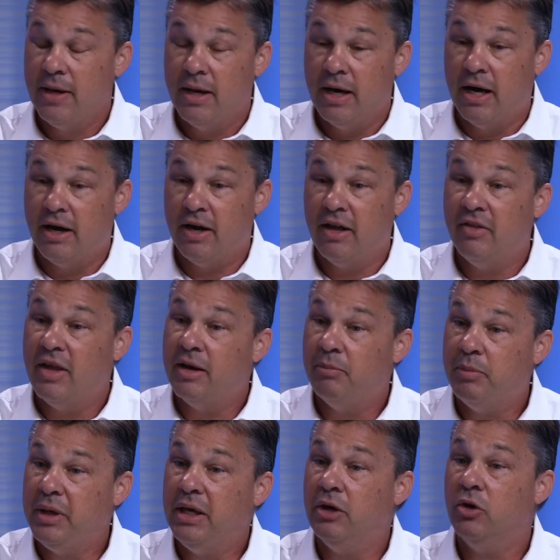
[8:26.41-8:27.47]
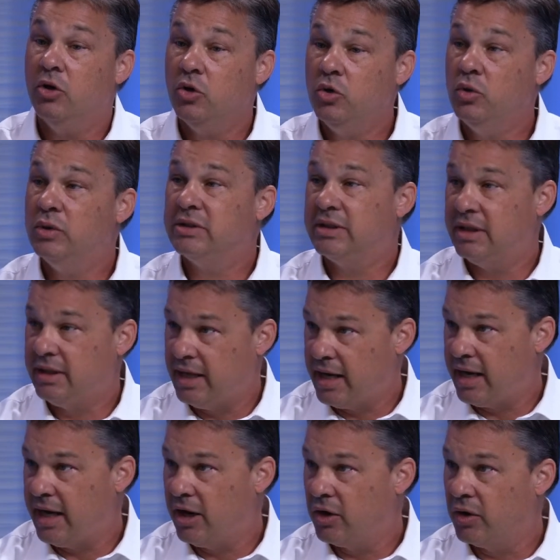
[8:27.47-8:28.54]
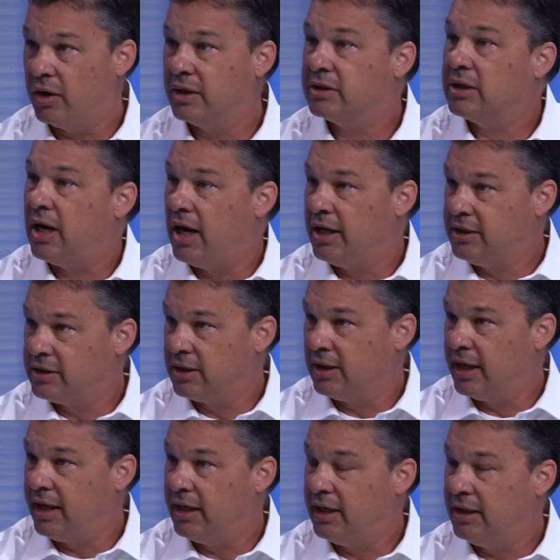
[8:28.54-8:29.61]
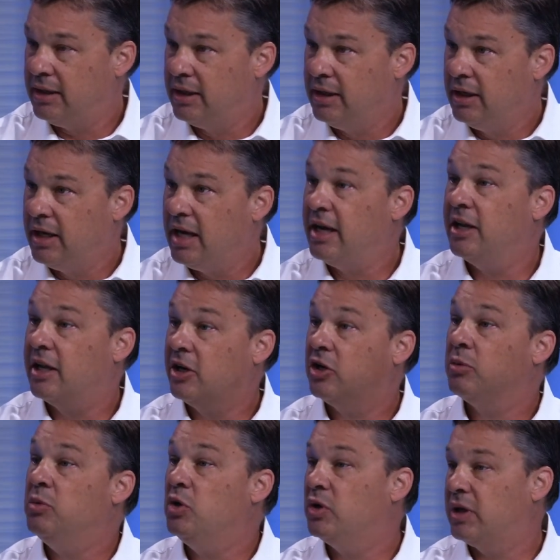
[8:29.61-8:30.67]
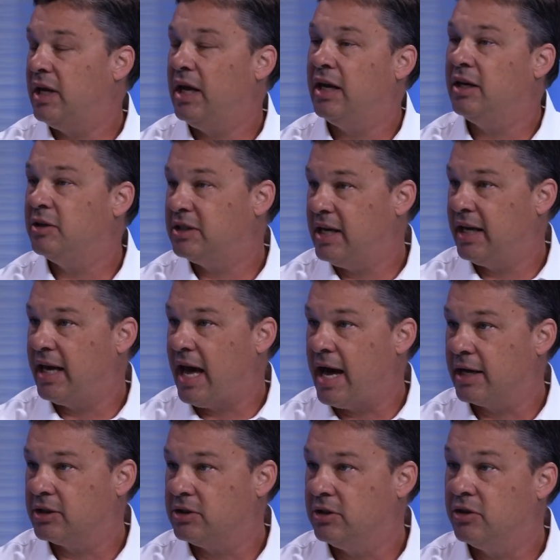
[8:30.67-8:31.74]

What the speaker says: and then B, who is in that area, to isolate it and then communicate and take action.